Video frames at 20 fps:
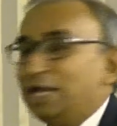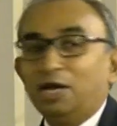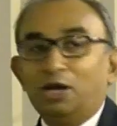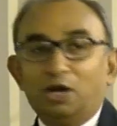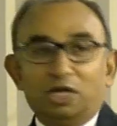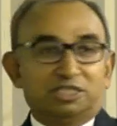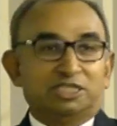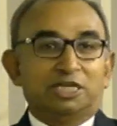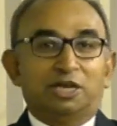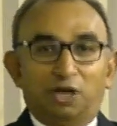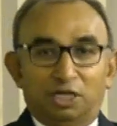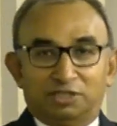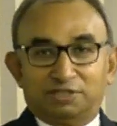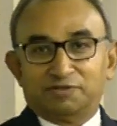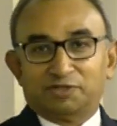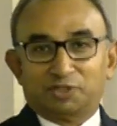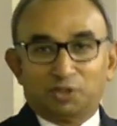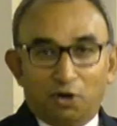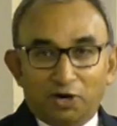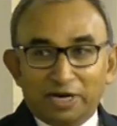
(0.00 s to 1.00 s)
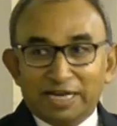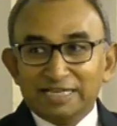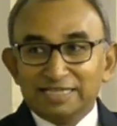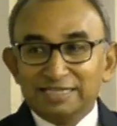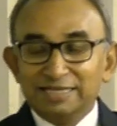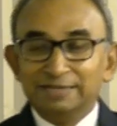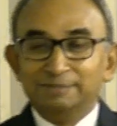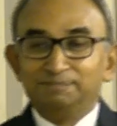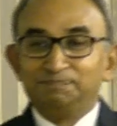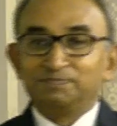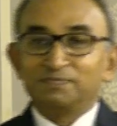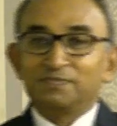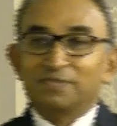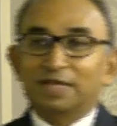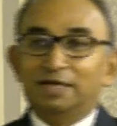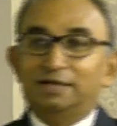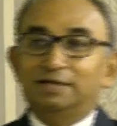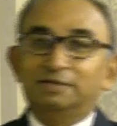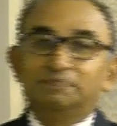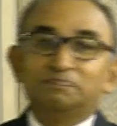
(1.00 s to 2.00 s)
lots and lots of stories.
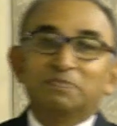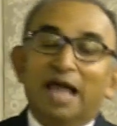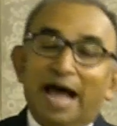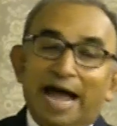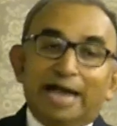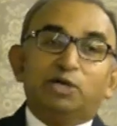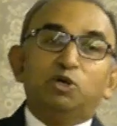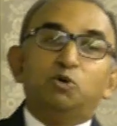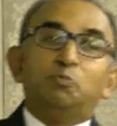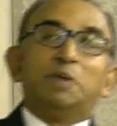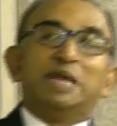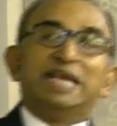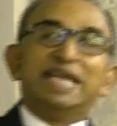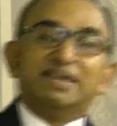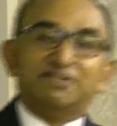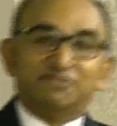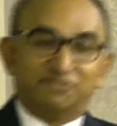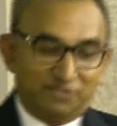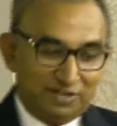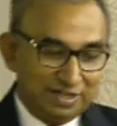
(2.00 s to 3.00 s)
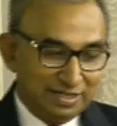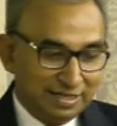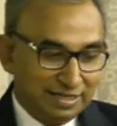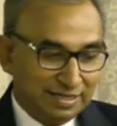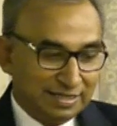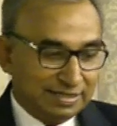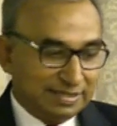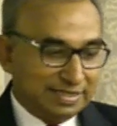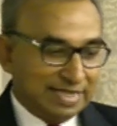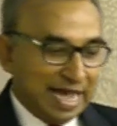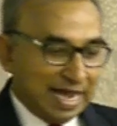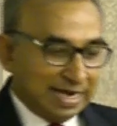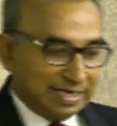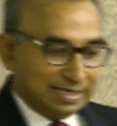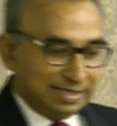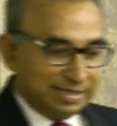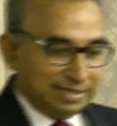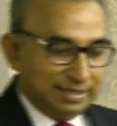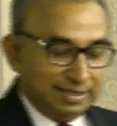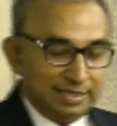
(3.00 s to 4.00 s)
I do believe
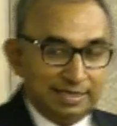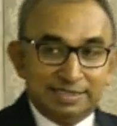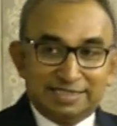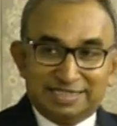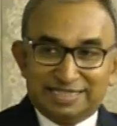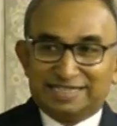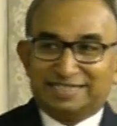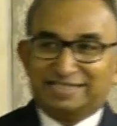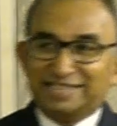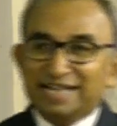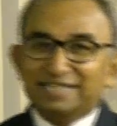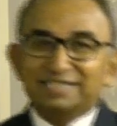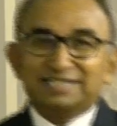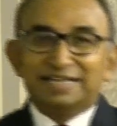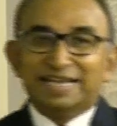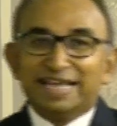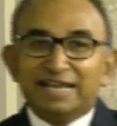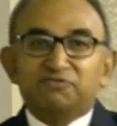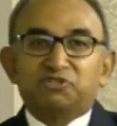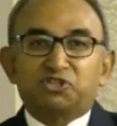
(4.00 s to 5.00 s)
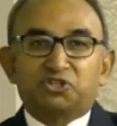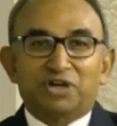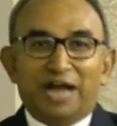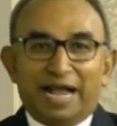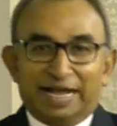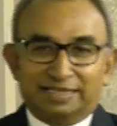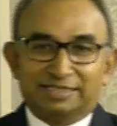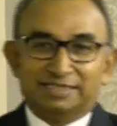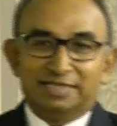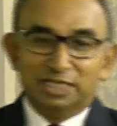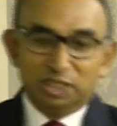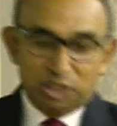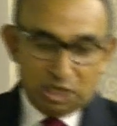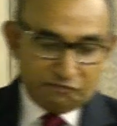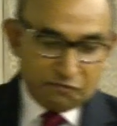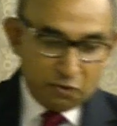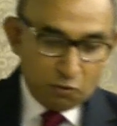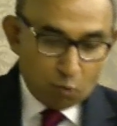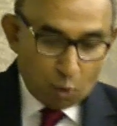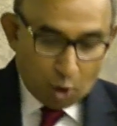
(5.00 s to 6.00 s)
that success leaves tracks. So
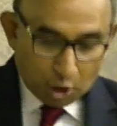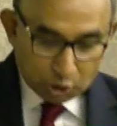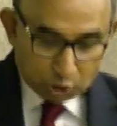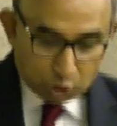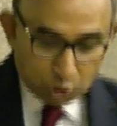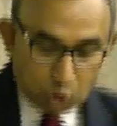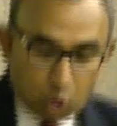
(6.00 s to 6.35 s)
if you want to